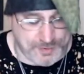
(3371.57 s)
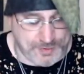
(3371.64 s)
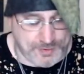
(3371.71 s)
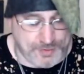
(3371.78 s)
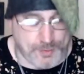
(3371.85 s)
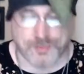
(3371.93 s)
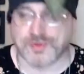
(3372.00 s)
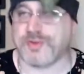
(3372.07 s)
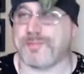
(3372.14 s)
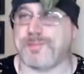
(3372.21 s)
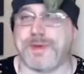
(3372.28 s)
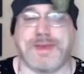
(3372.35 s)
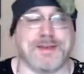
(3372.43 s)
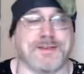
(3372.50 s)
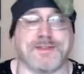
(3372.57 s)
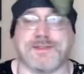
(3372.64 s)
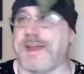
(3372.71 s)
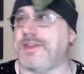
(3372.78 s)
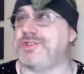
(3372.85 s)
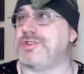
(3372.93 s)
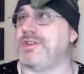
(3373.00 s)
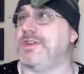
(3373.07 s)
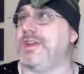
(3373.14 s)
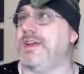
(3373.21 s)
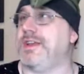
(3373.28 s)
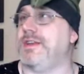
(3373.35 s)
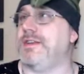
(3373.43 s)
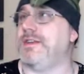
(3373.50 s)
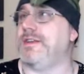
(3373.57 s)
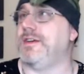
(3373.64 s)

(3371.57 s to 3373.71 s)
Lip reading: you know, just being sentient and